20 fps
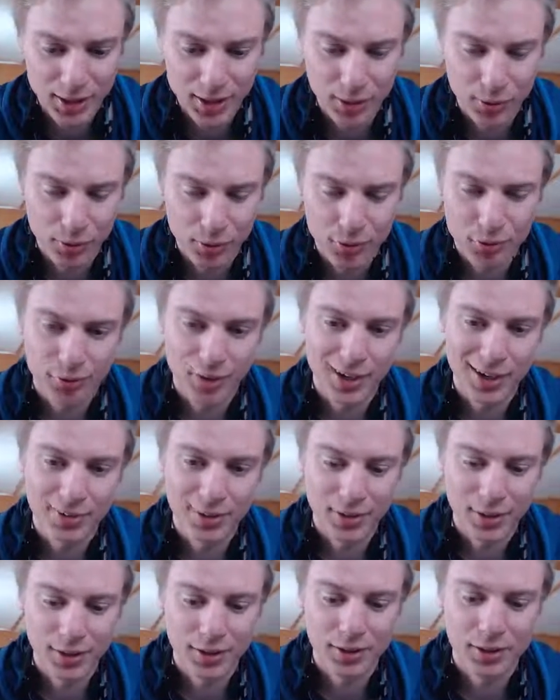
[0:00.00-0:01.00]
they will
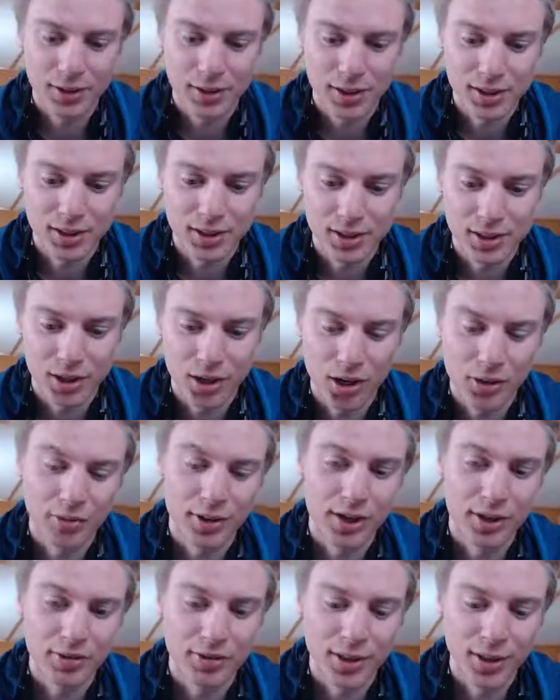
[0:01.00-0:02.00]
survive and kill the
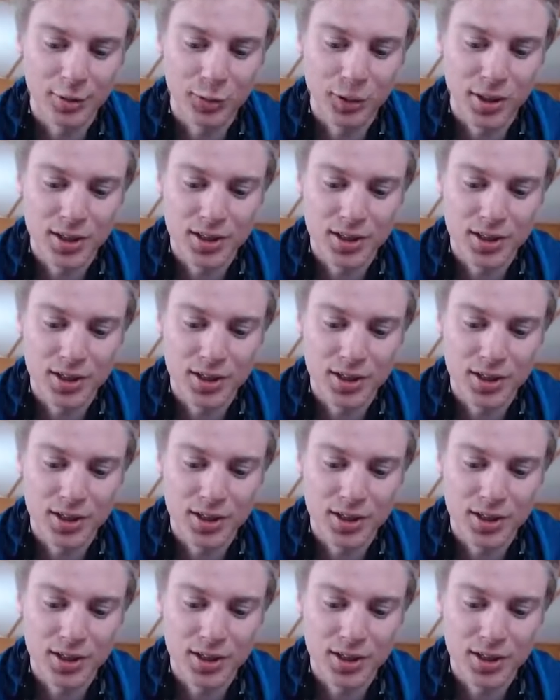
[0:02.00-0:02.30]
hog rider, right?